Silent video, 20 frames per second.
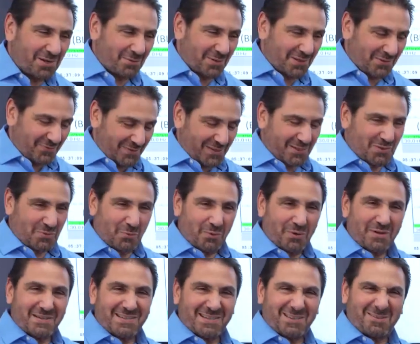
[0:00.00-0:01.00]
noise figure is
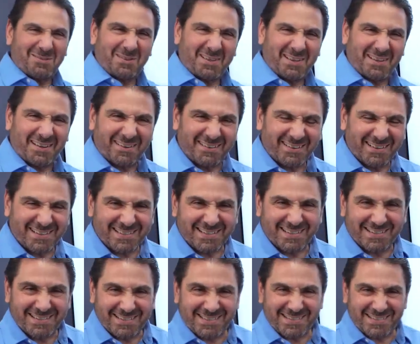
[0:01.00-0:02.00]
worse at 2 gigahertz
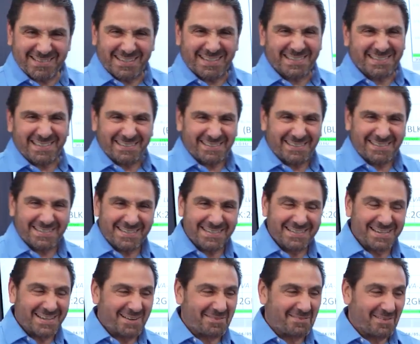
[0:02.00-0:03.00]
than 6? That doesn't
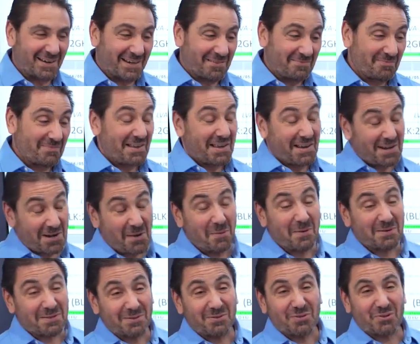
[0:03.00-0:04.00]
sound right.
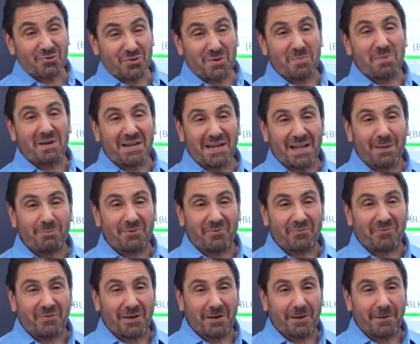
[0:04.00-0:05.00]
No, it's a distributed
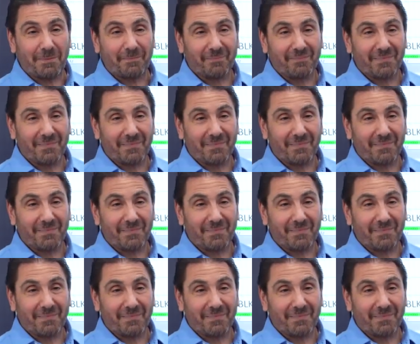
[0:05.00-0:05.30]
amplifier.